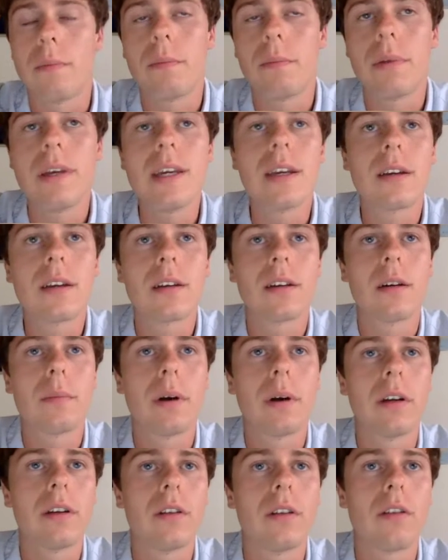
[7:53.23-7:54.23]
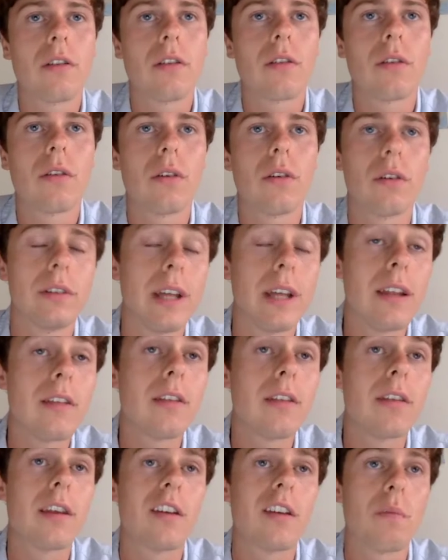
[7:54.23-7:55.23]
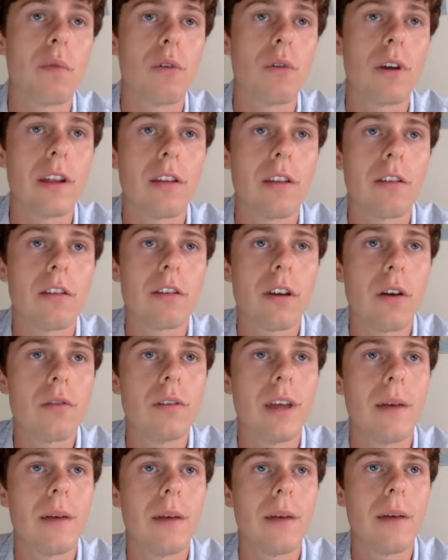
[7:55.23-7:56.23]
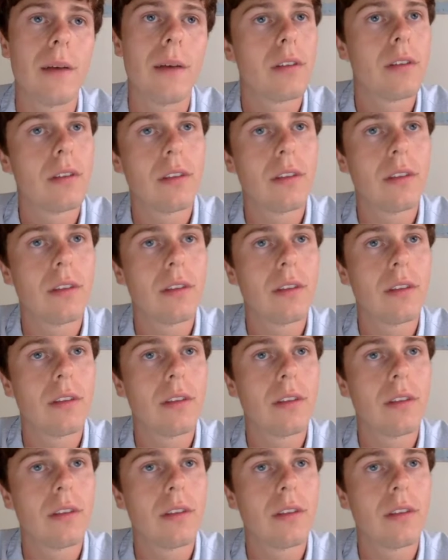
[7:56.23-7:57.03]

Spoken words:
the peak abundance or density of marine snow depths,